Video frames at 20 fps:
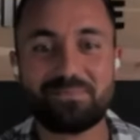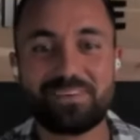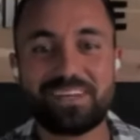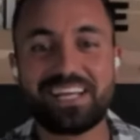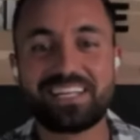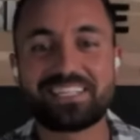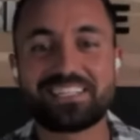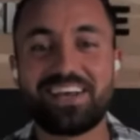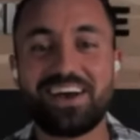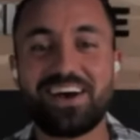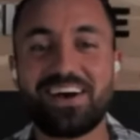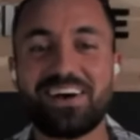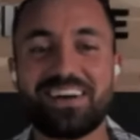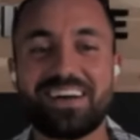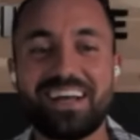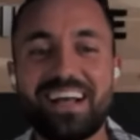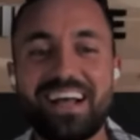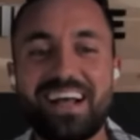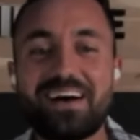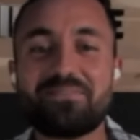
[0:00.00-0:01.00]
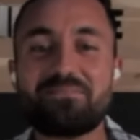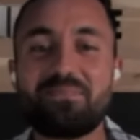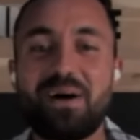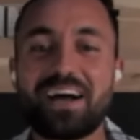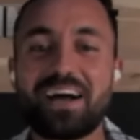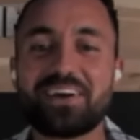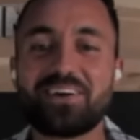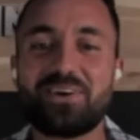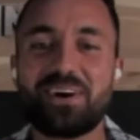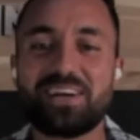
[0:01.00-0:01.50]
So my
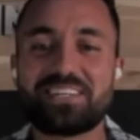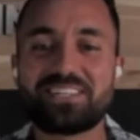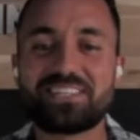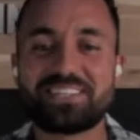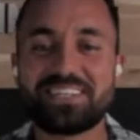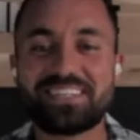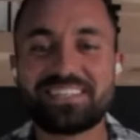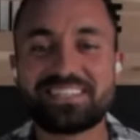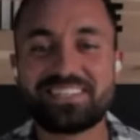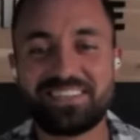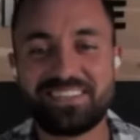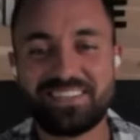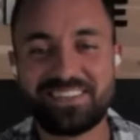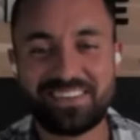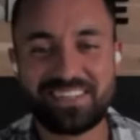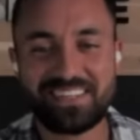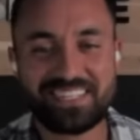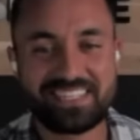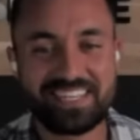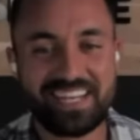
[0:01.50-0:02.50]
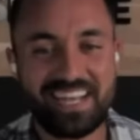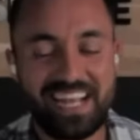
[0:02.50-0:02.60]
question to you is,